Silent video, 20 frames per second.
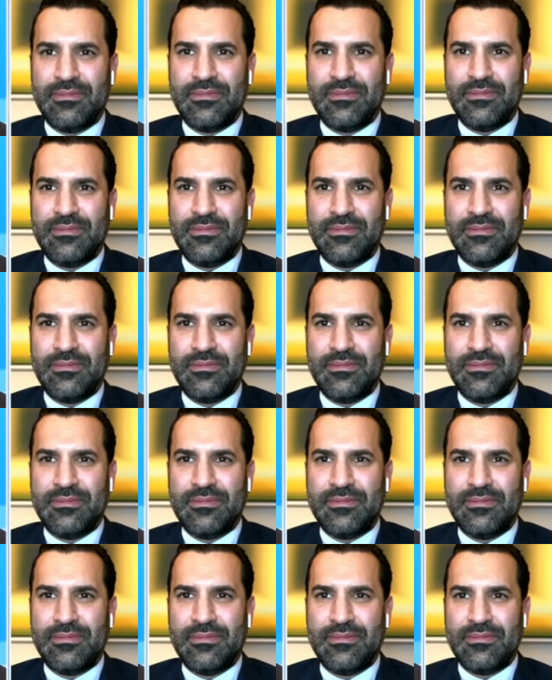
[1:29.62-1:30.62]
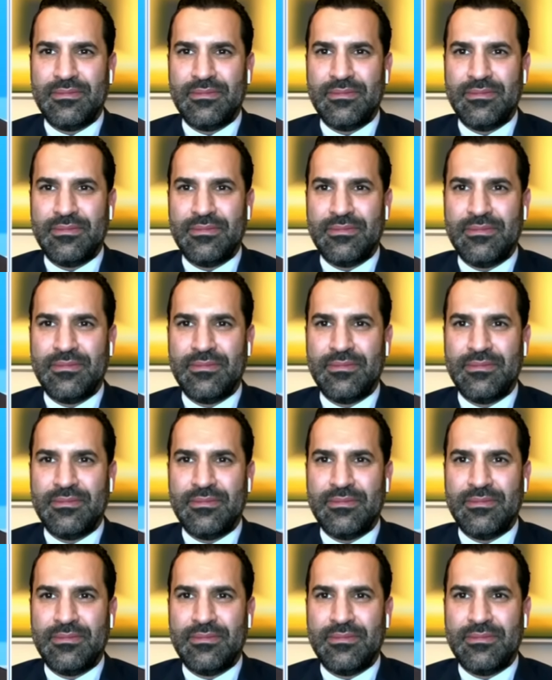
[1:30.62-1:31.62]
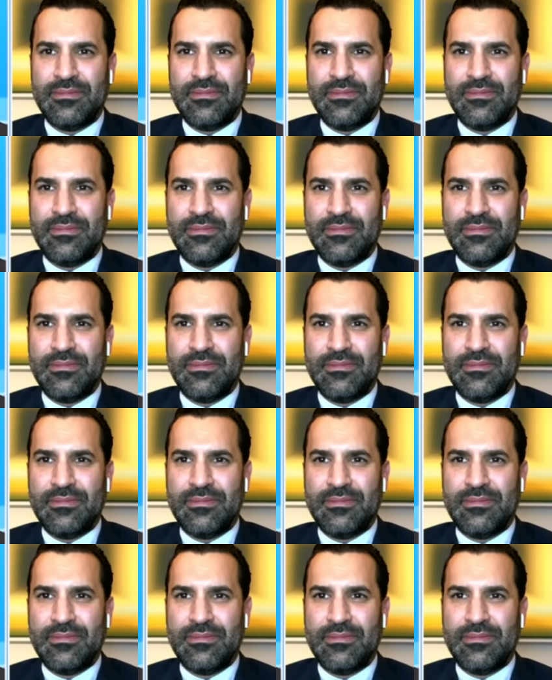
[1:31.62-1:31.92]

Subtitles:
The person shown says nothing.